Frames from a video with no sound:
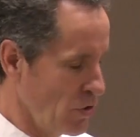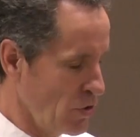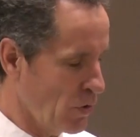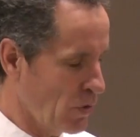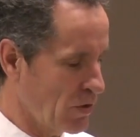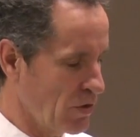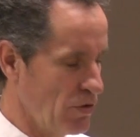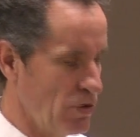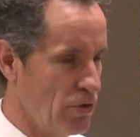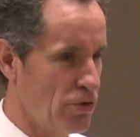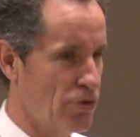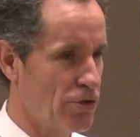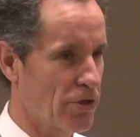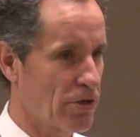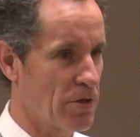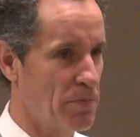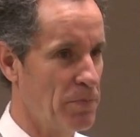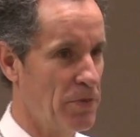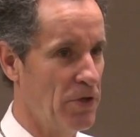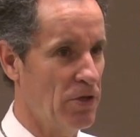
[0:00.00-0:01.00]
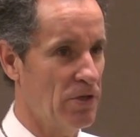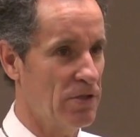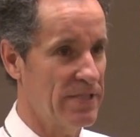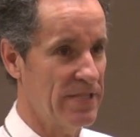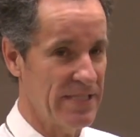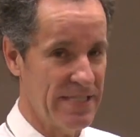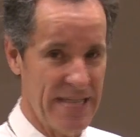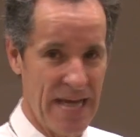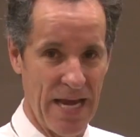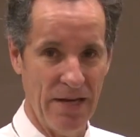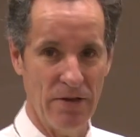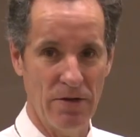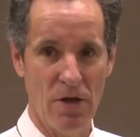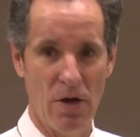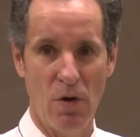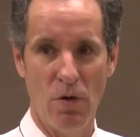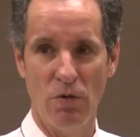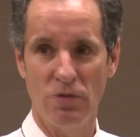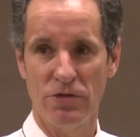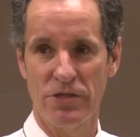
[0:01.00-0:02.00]
you can use your computer to take
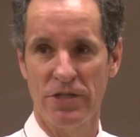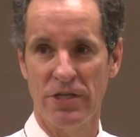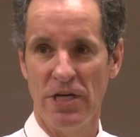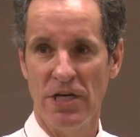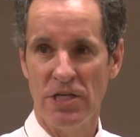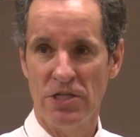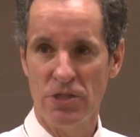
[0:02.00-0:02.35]
notes,